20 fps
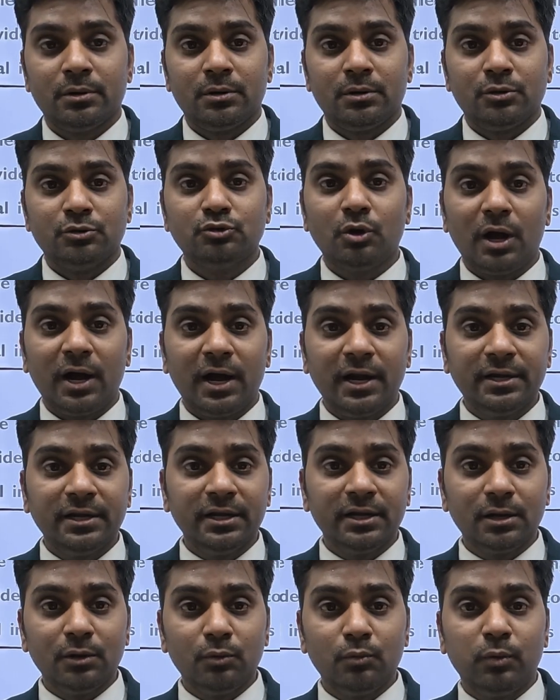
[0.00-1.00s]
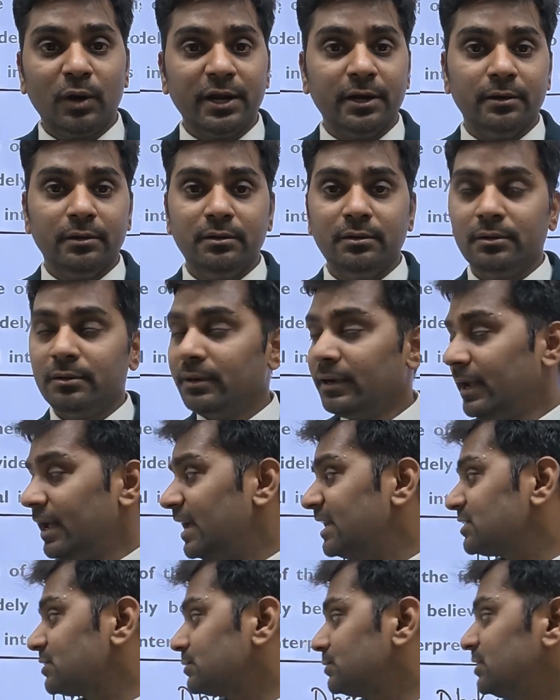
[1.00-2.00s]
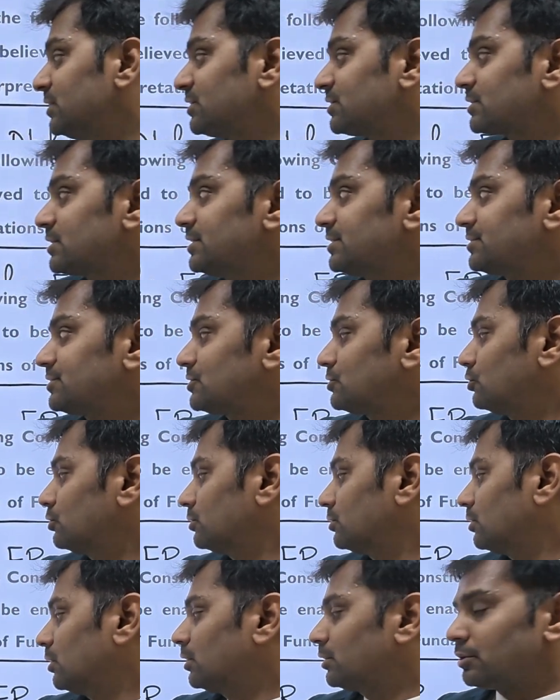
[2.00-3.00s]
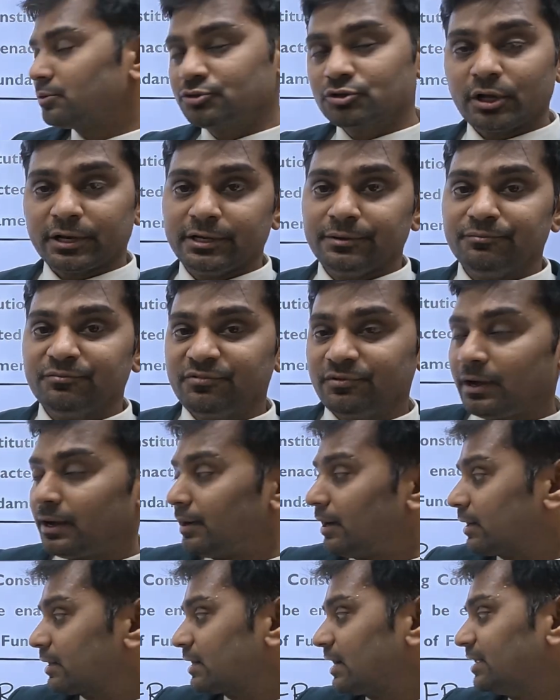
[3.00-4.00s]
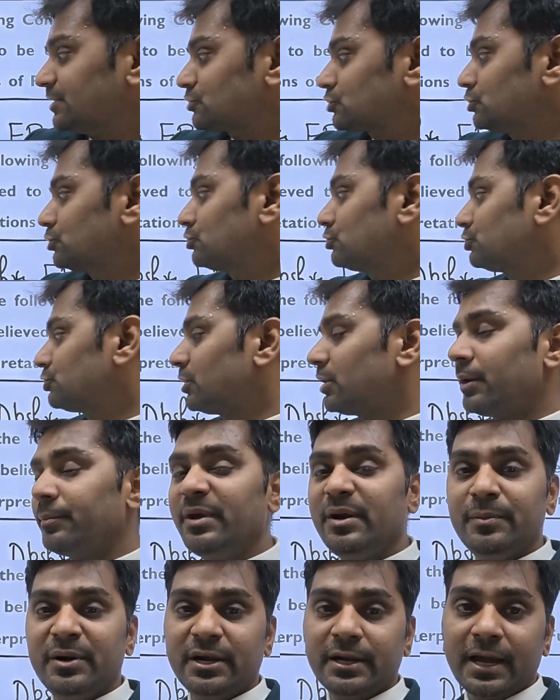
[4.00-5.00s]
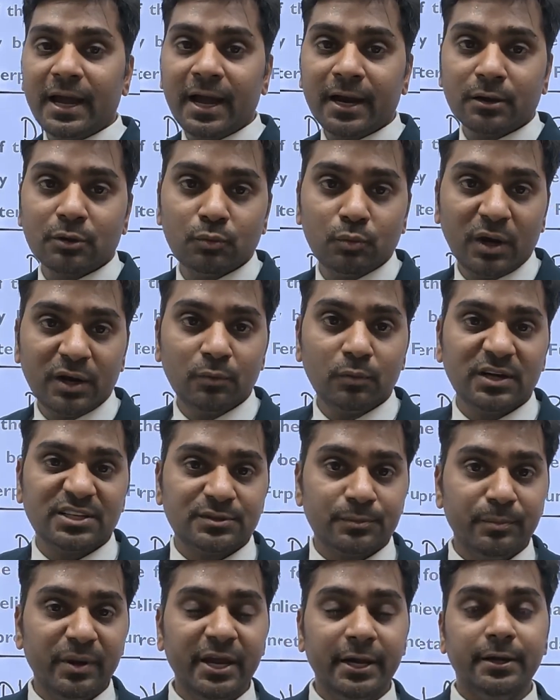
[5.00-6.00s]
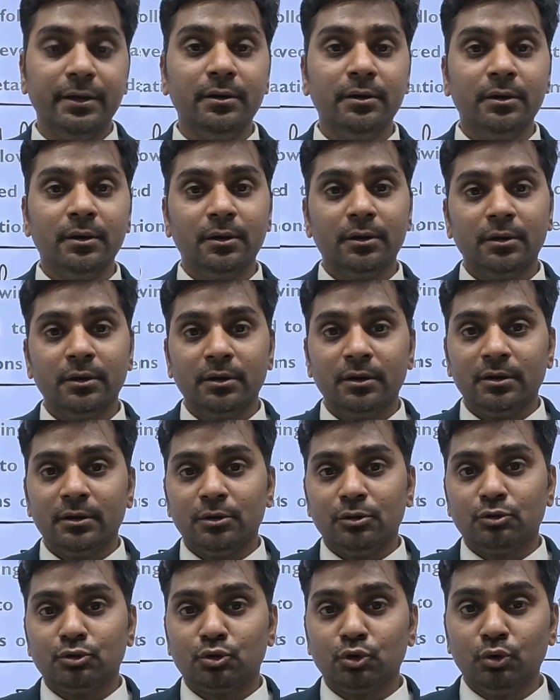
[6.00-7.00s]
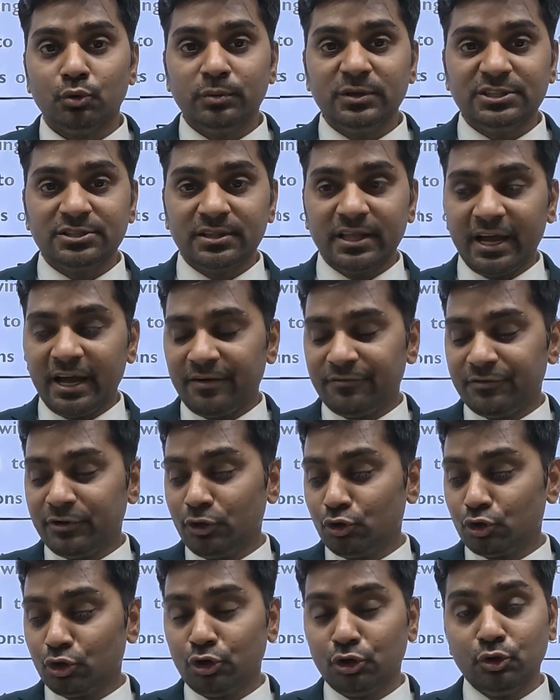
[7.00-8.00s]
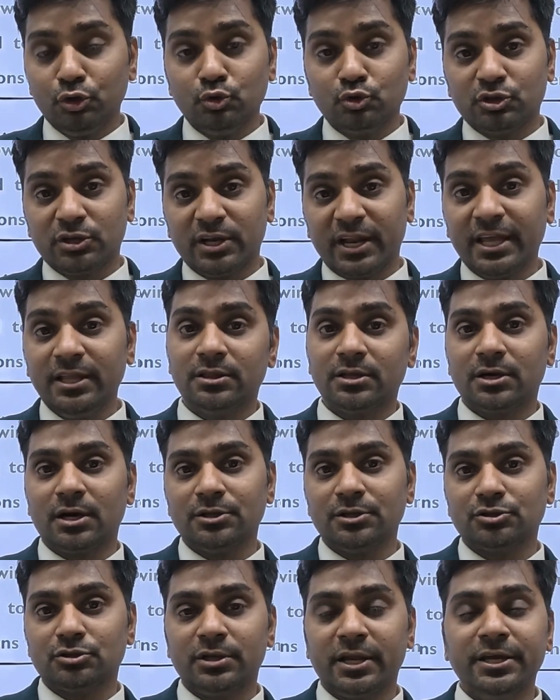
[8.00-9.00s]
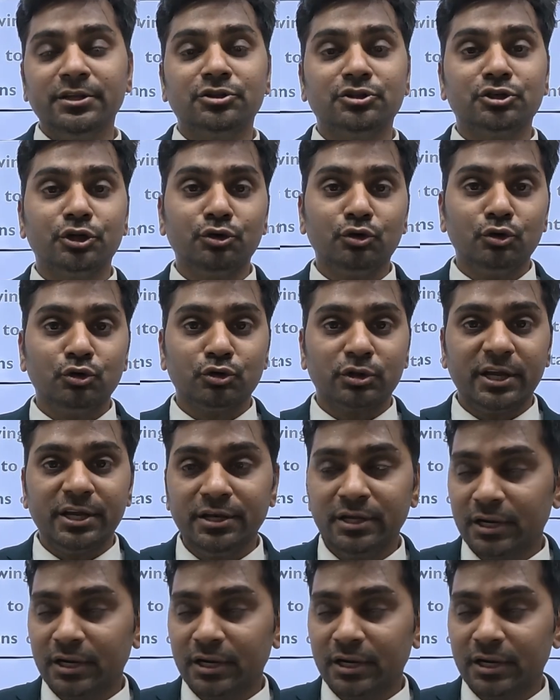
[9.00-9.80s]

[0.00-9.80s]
So Article 1 has discussed, Constitutional Amendment Act 1 was made, through which they have introduced ninth schedule to the Indian